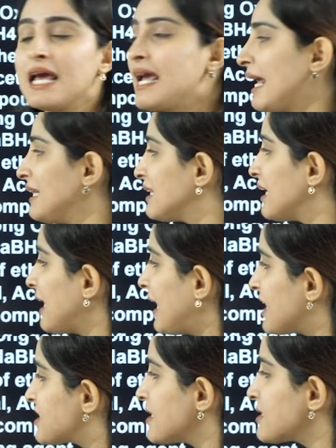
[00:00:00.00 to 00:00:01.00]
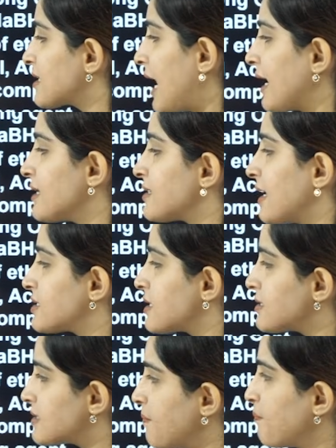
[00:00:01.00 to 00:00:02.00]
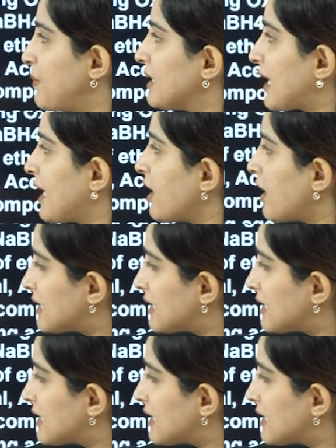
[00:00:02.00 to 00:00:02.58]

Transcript: In the reagents, guys, it's a simple thing.